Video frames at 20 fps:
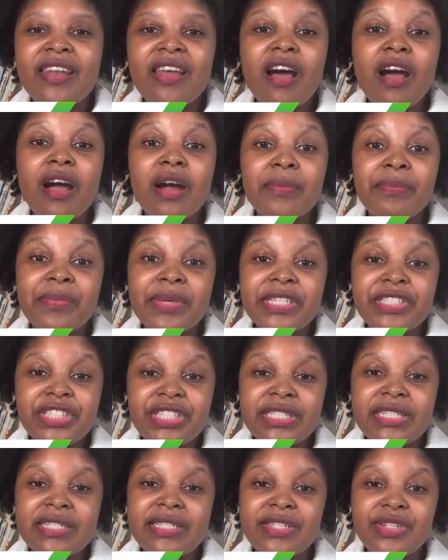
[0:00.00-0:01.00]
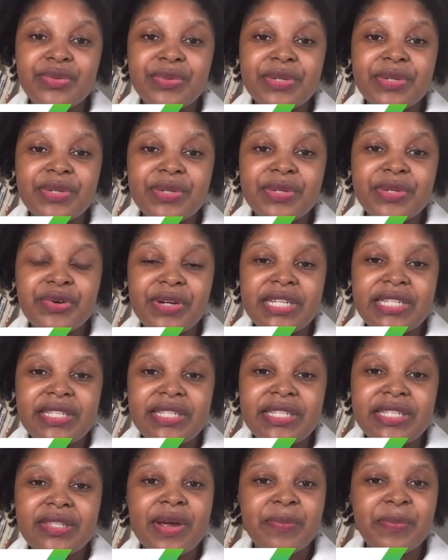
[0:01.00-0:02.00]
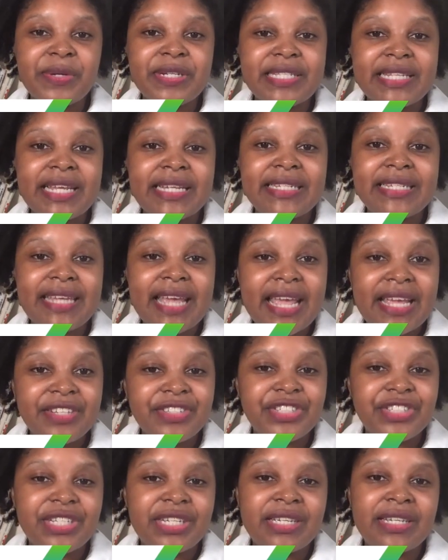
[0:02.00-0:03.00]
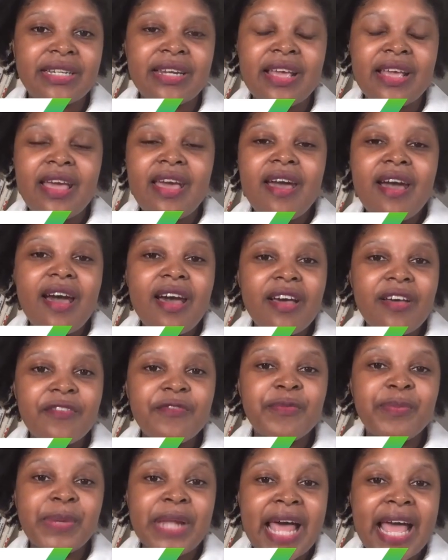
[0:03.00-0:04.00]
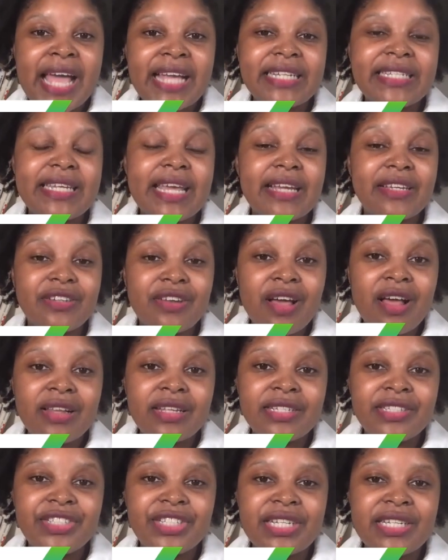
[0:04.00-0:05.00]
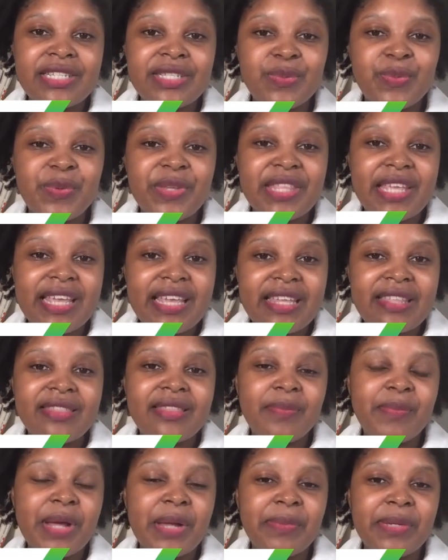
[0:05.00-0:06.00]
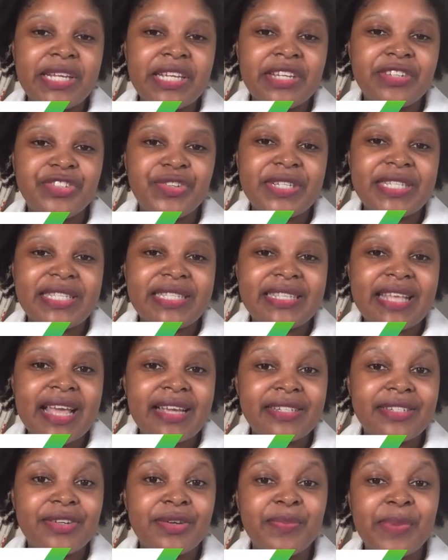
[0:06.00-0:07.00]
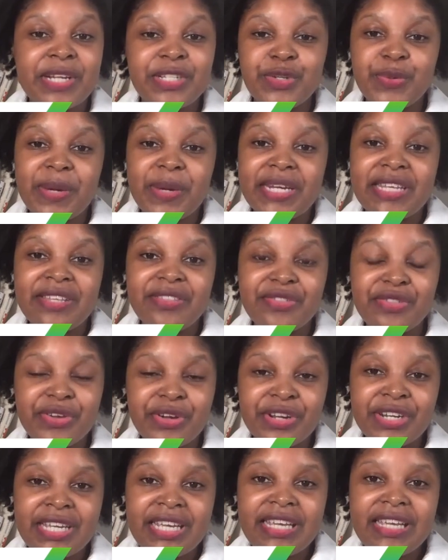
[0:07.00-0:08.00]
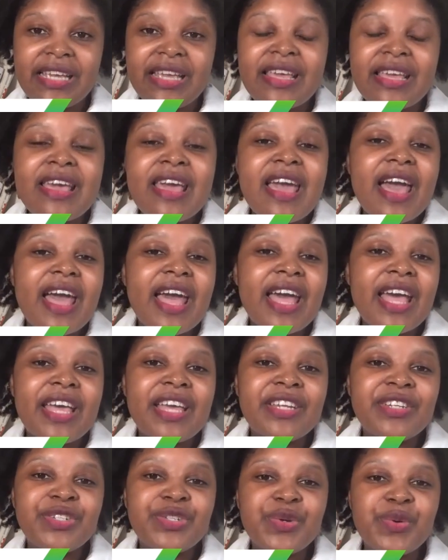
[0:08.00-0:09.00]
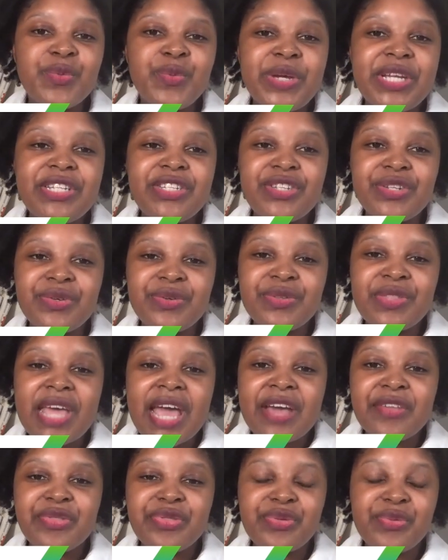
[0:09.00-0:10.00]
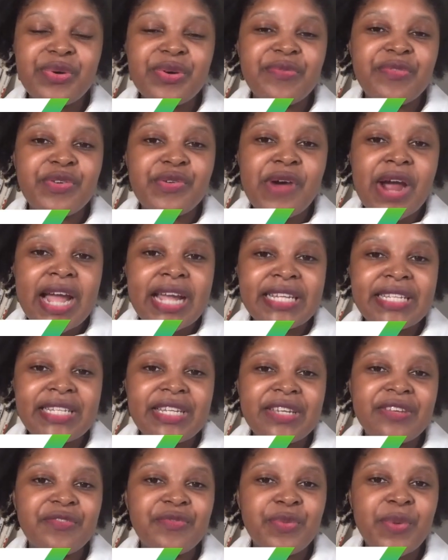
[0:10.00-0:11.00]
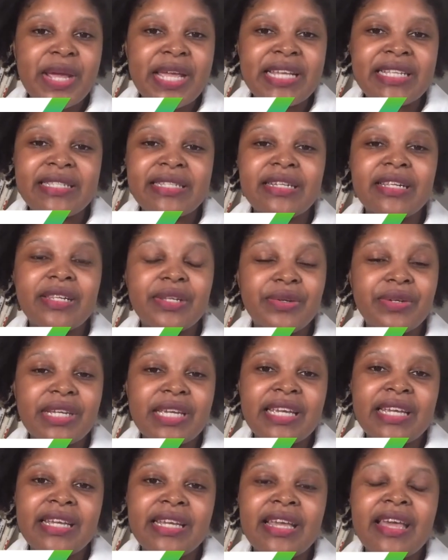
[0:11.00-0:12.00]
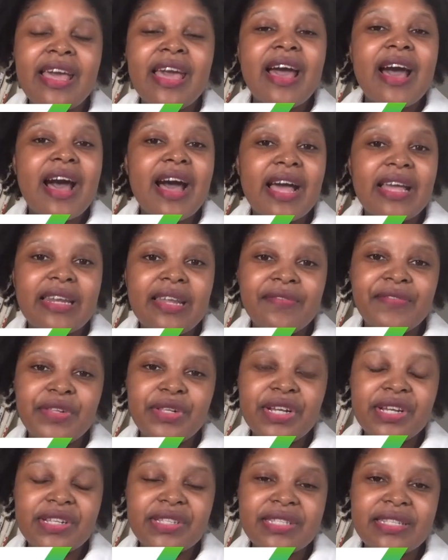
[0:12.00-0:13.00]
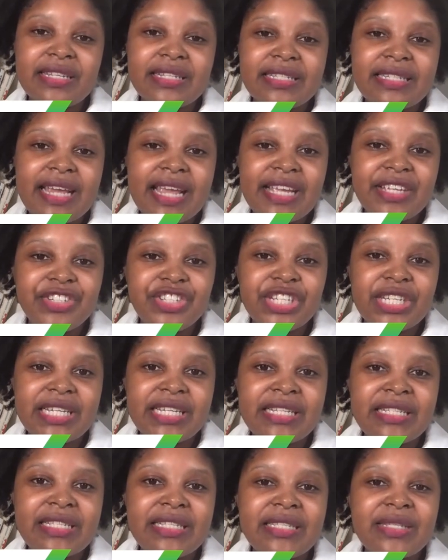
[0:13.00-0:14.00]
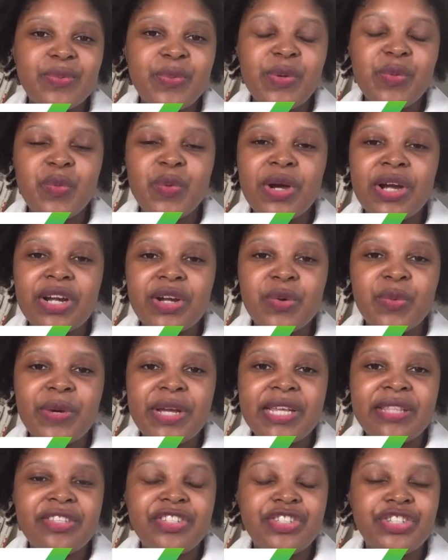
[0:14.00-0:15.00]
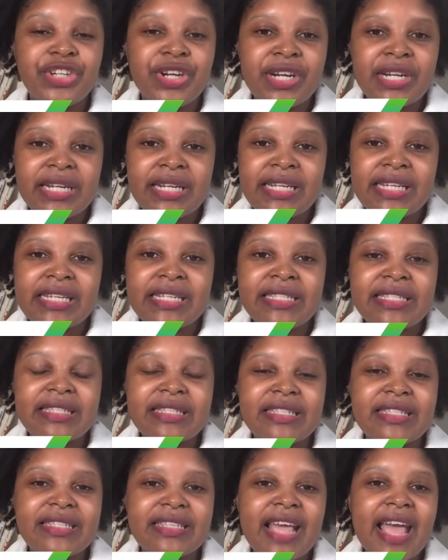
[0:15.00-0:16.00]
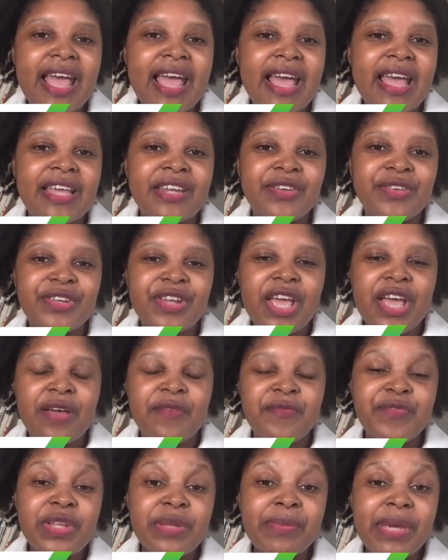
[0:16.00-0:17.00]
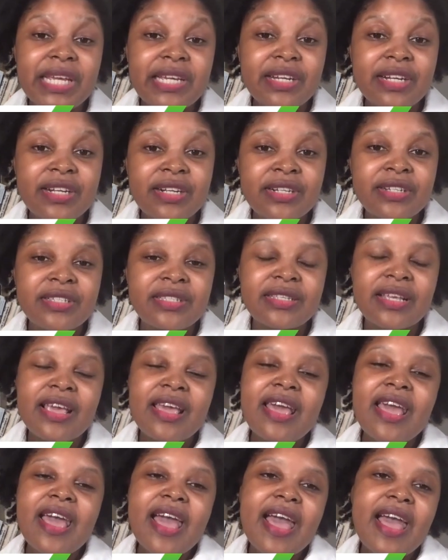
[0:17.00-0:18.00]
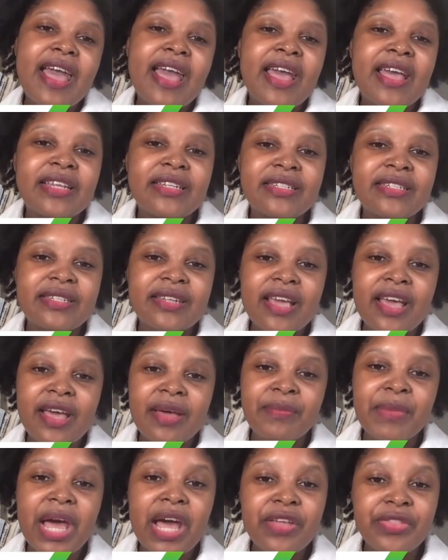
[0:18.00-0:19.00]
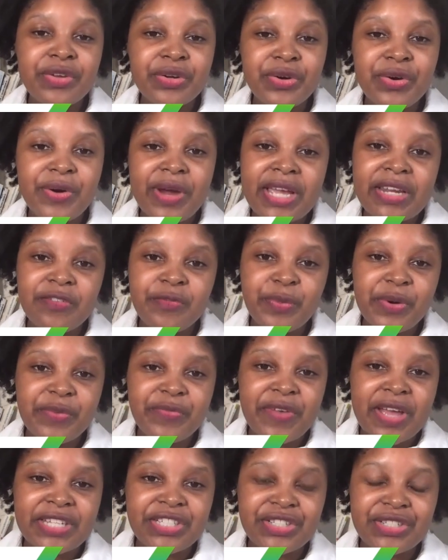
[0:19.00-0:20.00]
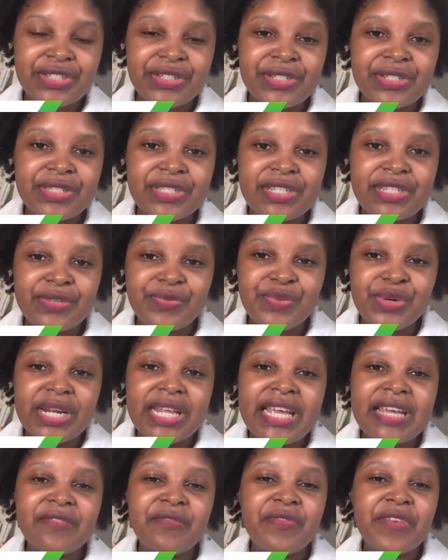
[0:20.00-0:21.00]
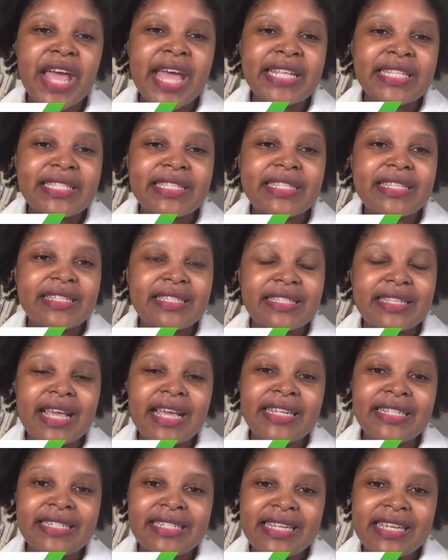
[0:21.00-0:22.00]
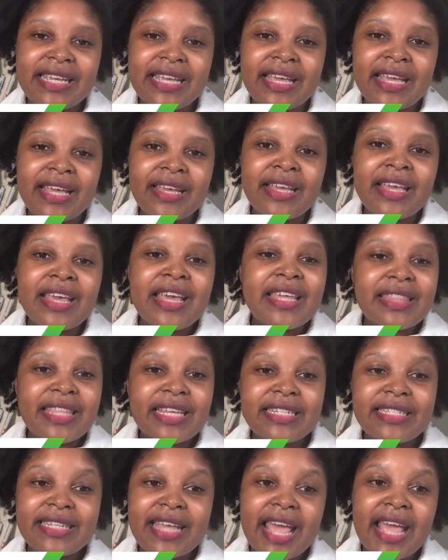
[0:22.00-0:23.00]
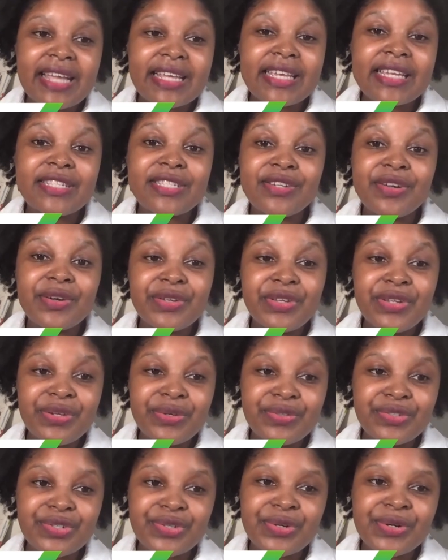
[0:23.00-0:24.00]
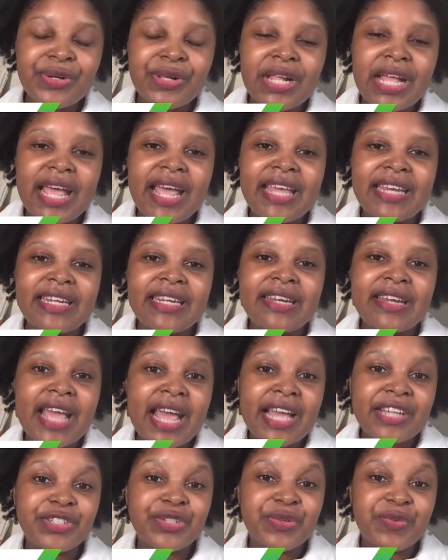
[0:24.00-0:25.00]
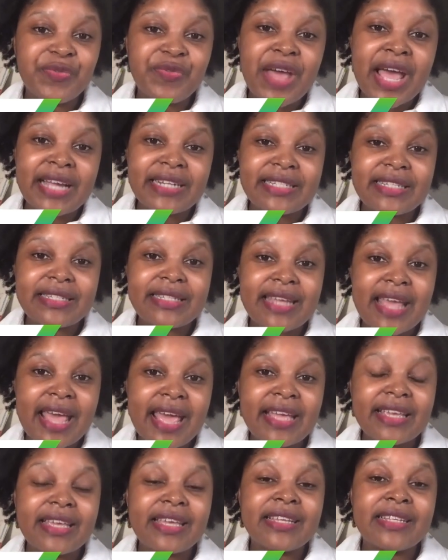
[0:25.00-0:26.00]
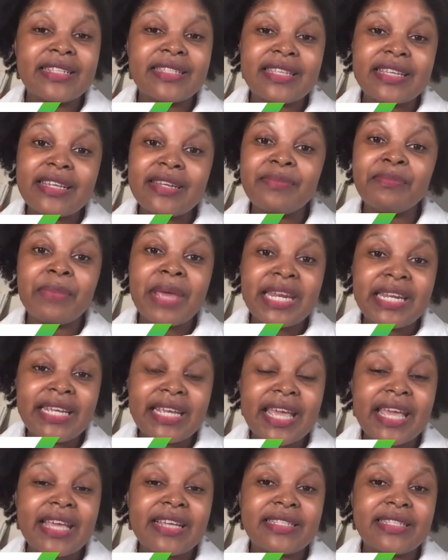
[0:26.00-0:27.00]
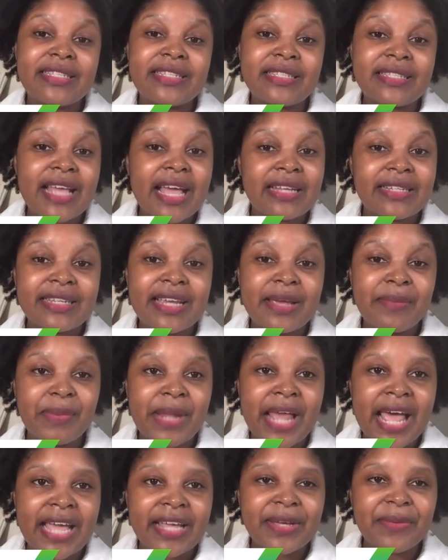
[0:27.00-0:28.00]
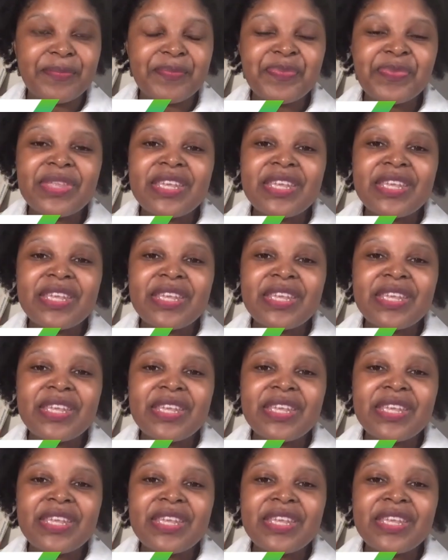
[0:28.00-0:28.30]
And our mission is to increase the representation of Black technologists within the public interest sector by 2030 and we do that through a variety of ways, including high level consultations. We work with journalists and uh, filmmakers and um, other creative professionals to really advance this idea that tech is not neutral. And in actual fact, tech is in many cases anti Black.